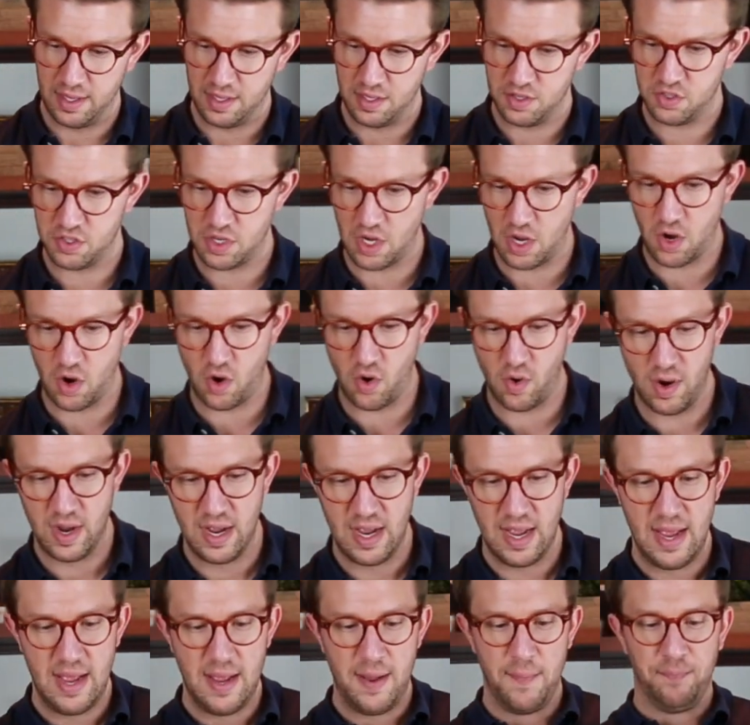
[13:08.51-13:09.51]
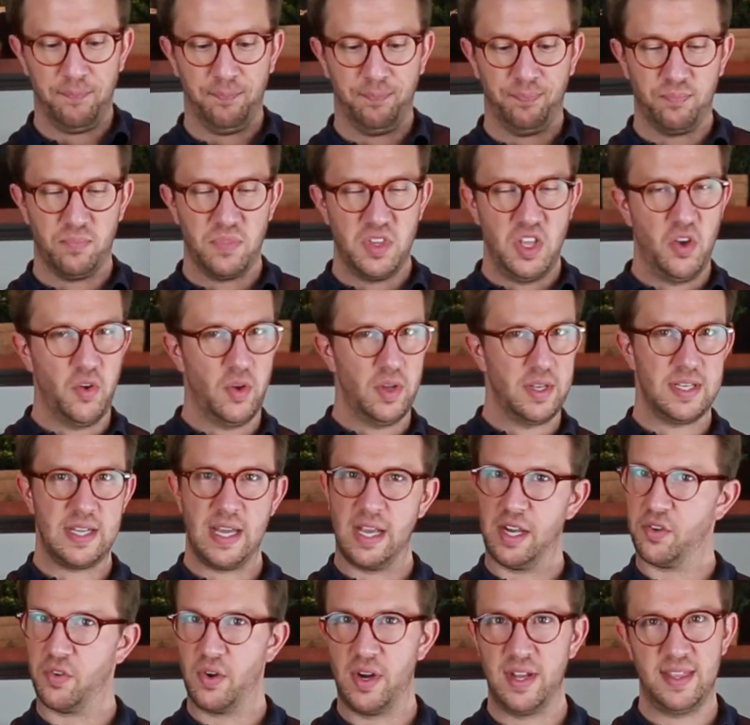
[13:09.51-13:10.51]
So you can
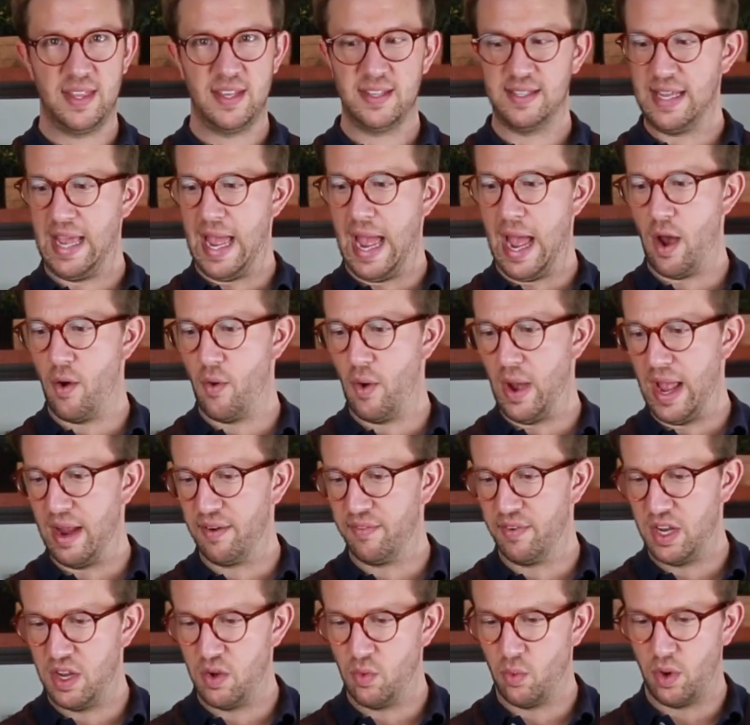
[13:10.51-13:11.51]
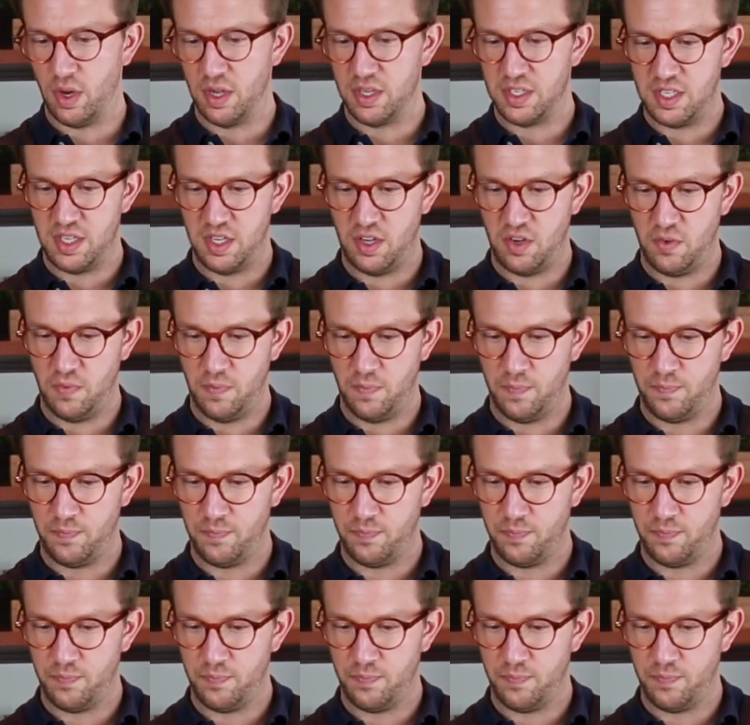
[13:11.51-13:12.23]
decorate this however you want to,